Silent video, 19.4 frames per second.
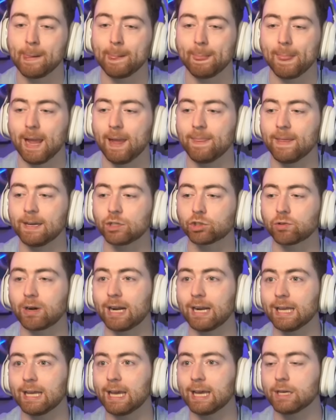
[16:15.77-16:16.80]
and then try to
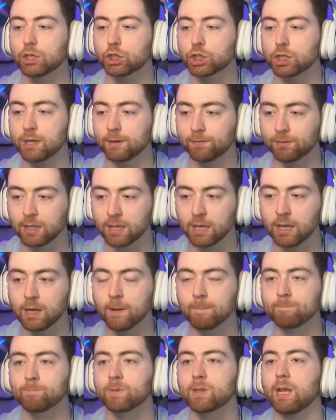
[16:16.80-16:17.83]
get shifty
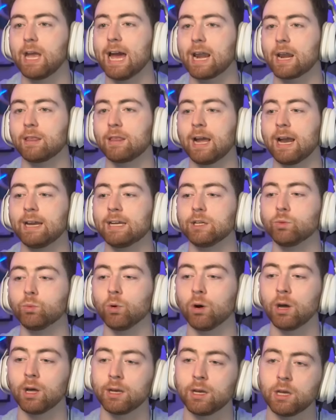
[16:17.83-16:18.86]
at a
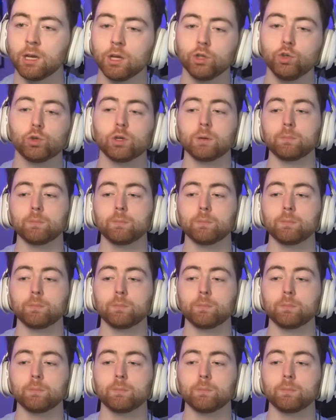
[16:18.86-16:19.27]
91. You could